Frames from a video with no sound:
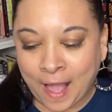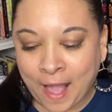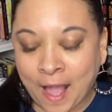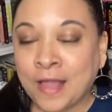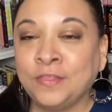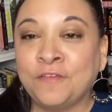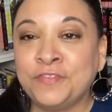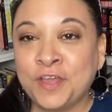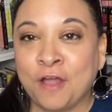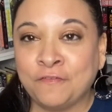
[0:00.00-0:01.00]
I love the
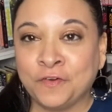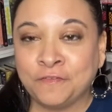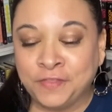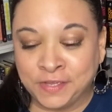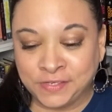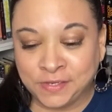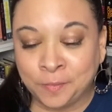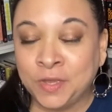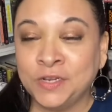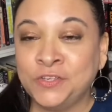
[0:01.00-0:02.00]
cover of this. I'm
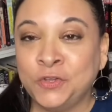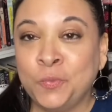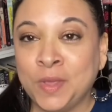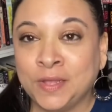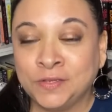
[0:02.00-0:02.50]
going to zoom in